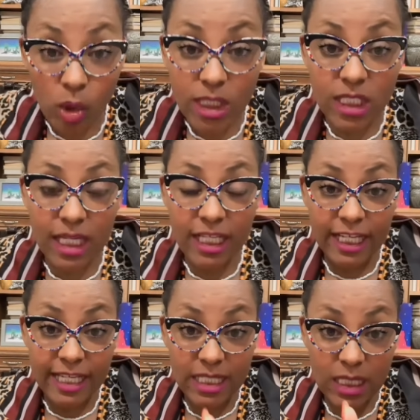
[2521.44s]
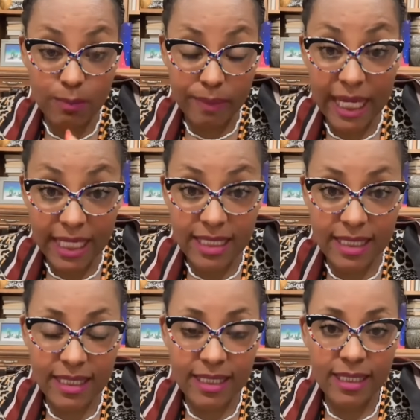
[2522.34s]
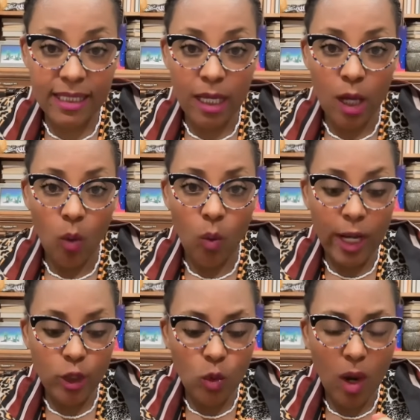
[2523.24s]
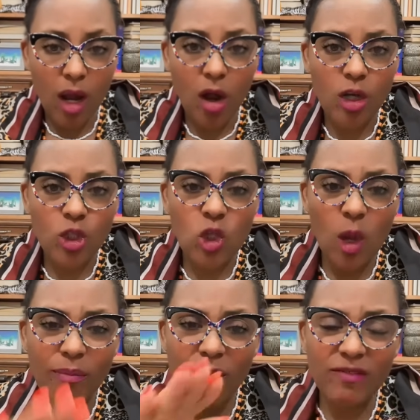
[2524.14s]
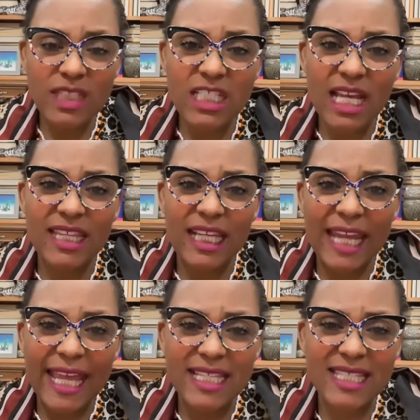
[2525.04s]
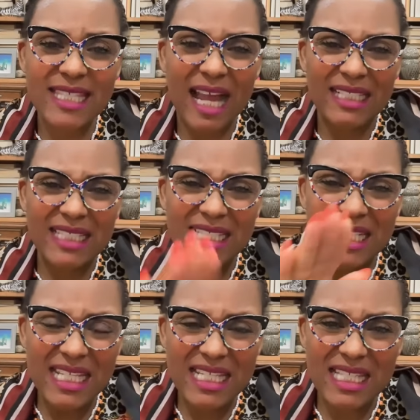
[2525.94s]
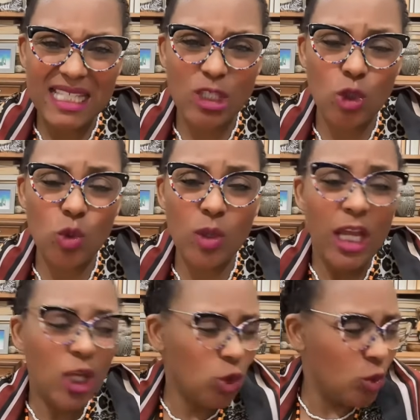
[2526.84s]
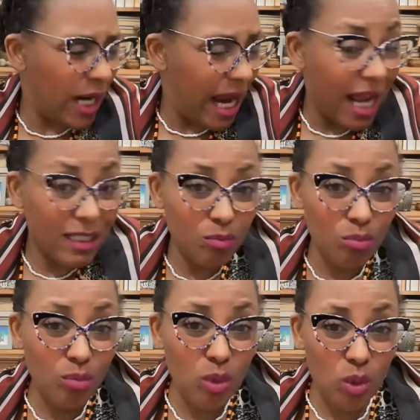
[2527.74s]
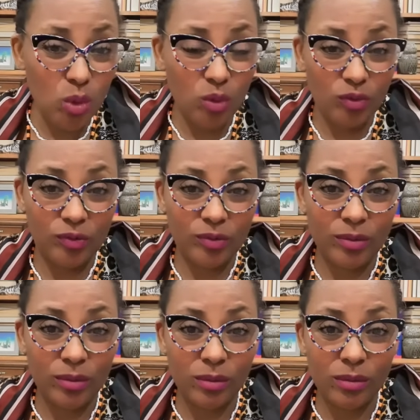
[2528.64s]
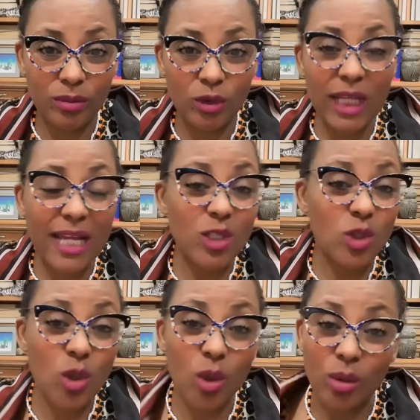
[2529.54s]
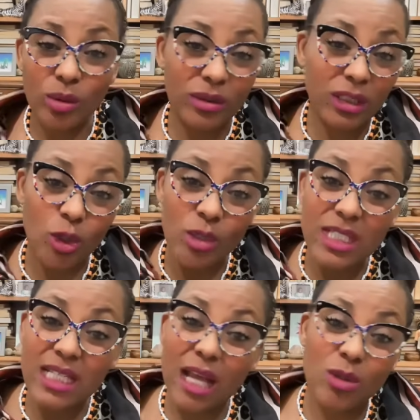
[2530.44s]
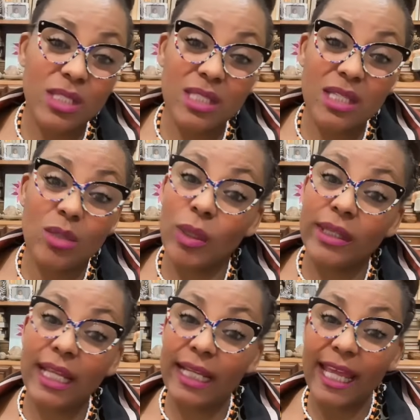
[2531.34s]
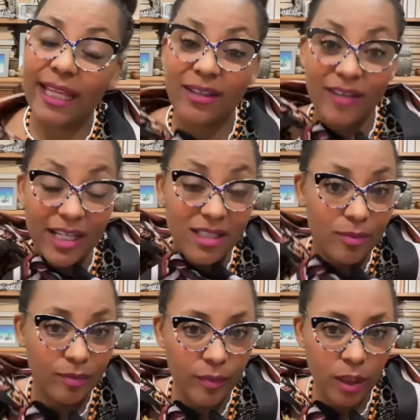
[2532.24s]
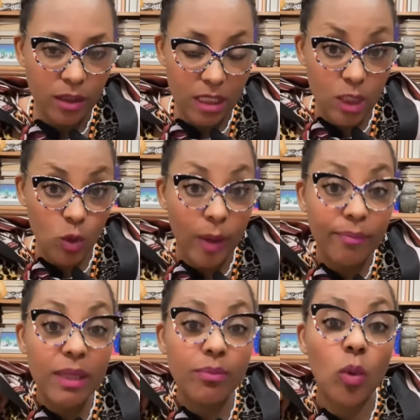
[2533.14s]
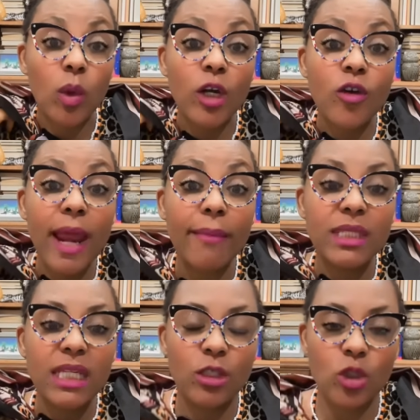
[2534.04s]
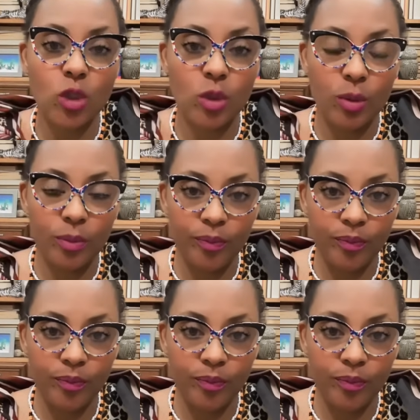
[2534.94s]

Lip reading: put in a space where you are on top of each other like sardines. You can't move. You guys know the Lokshi houses and what they're like, right? This is where people were crammed into.